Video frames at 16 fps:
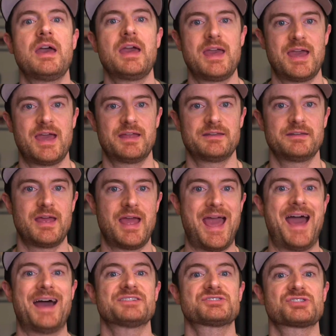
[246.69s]
and
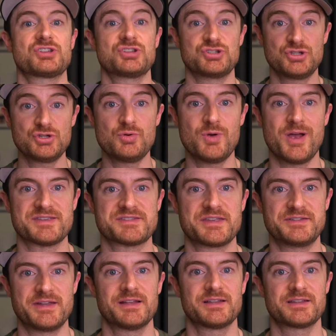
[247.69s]
ask you as the
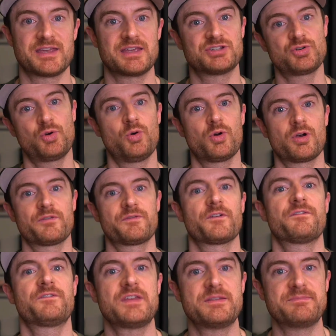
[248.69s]
delegator for
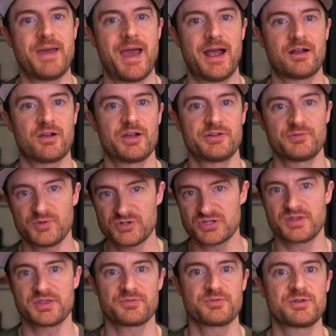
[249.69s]
feedback on which
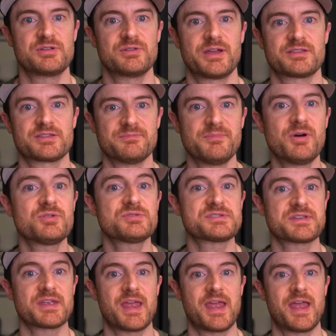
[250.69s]
of the 3 you like the
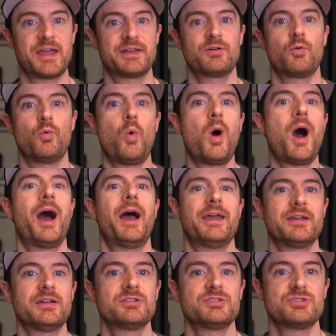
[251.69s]
most and
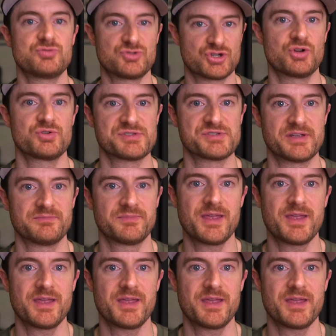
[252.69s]
why you chose it.